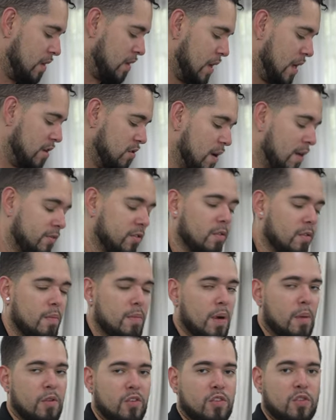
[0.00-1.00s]
And you have to
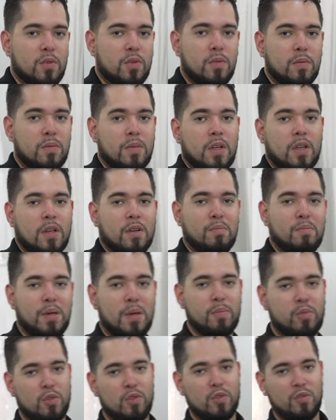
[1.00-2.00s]
remember too,
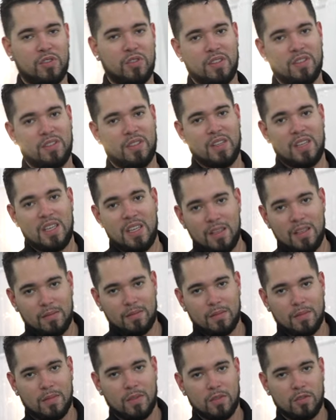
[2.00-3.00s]
people use these to eat.
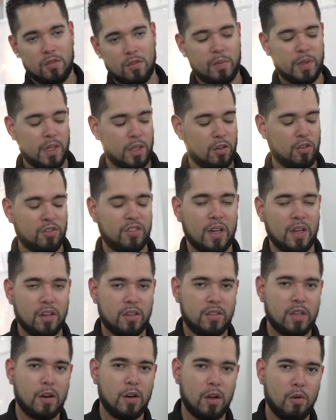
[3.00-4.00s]
So be a little
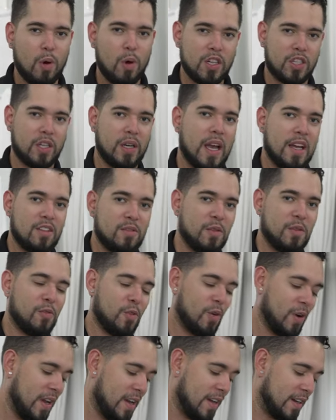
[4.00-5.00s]
sanitary, wash your hands
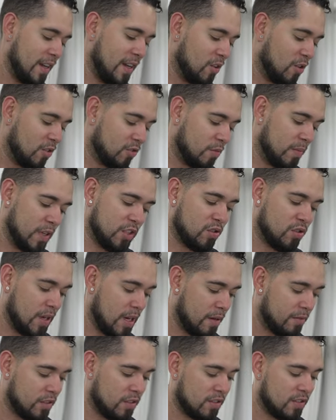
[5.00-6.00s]
beforehand, and also make sure
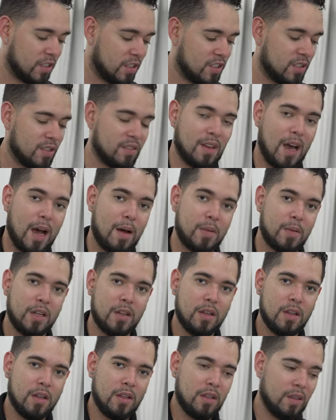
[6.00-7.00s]
never to touch the top
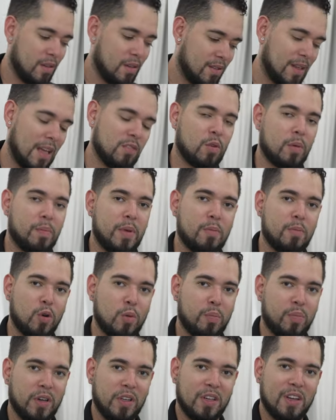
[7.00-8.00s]
because that's where people
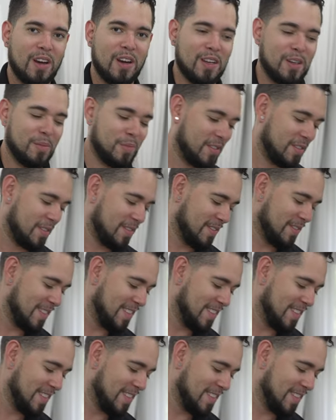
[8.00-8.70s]
are putting their lips.